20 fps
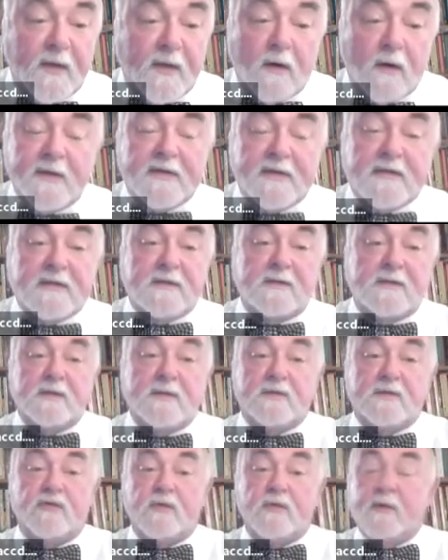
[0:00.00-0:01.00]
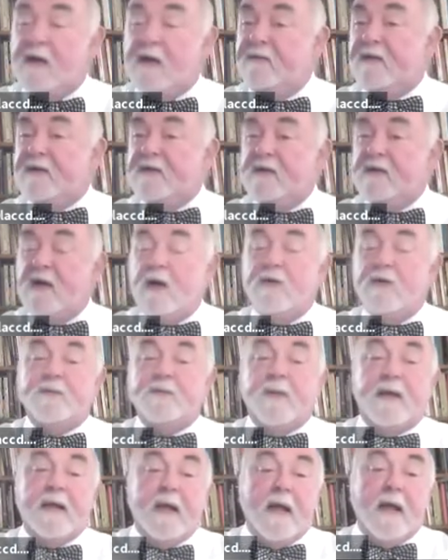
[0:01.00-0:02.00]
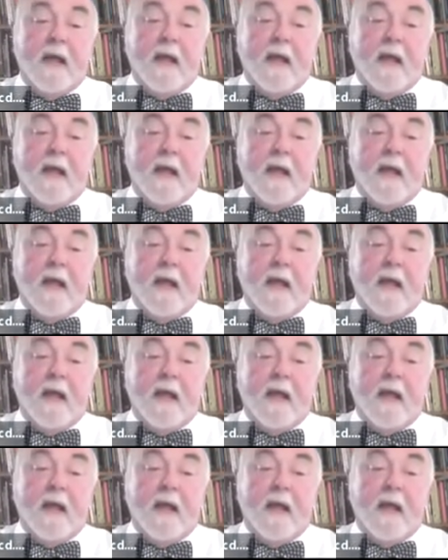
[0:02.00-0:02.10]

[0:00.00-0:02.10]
And all this is just true enough as it goes, but